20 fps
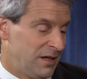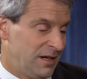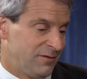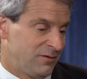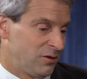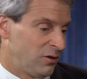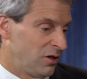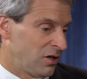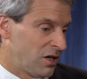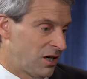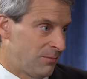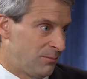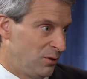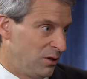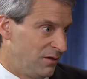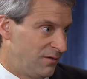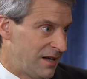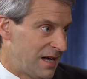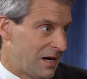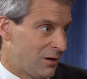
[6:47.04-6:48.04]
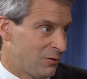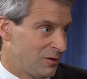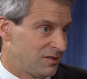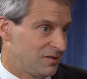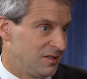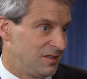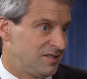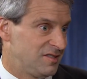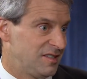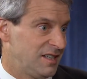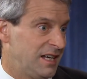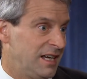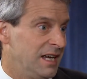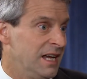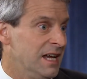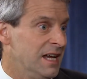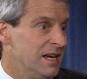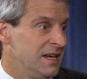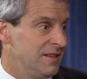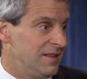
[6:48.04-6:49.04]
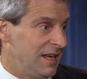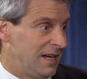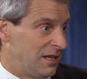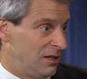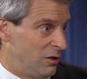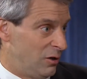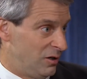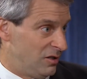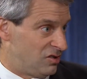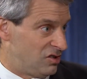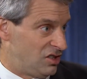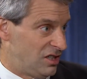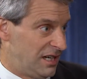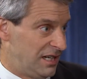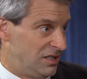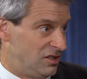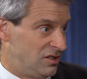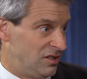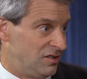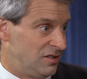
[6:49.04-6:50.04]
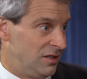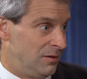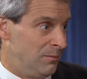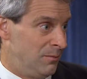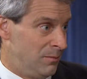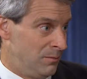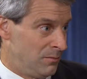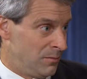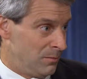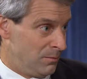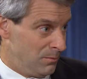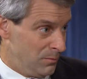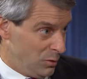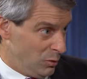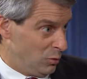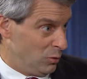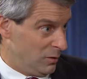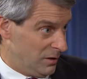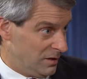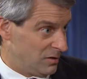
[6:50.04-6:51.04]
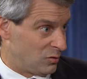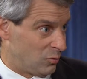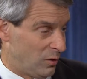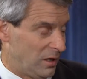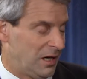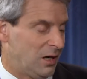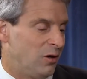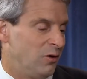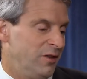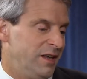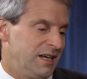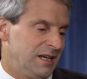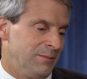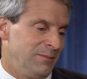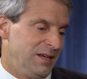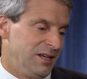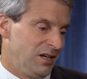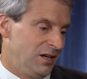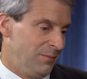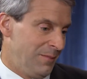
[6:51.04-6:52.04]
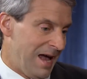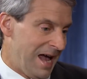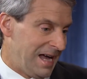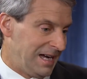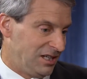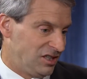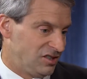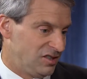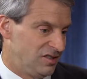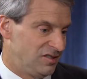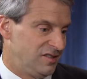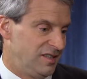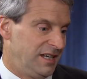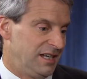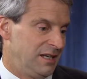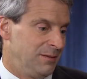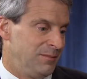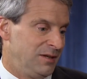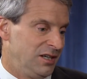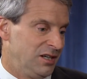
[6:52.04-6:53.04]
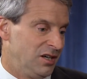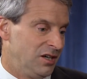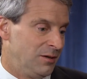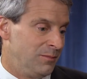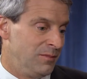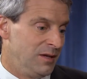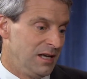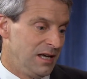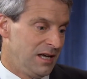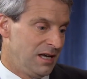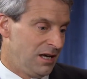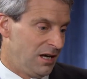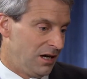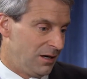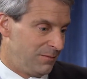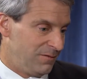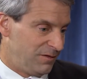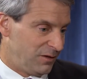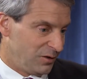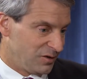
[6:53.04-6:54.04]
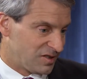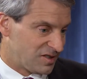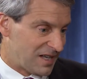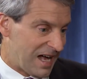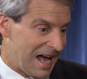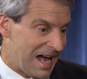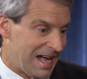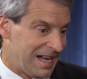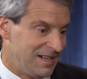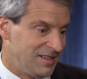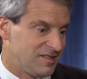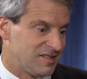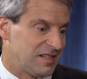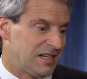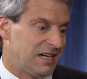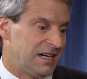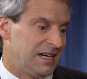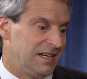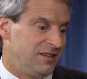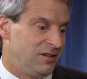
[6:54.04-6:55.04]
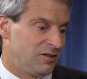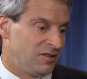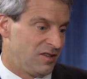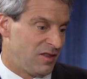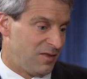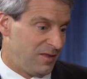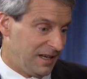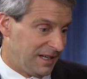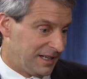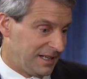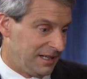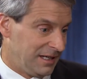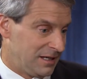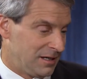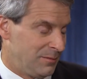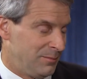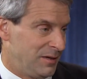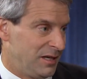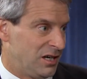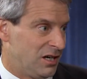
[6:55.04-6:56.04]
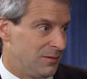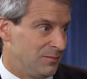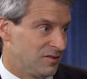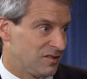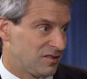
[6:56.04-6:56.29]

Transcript: after a couple of hours, let's say, they can notice changes in mood as well. They can become anxious, they can become feel sad inside, their thinking can become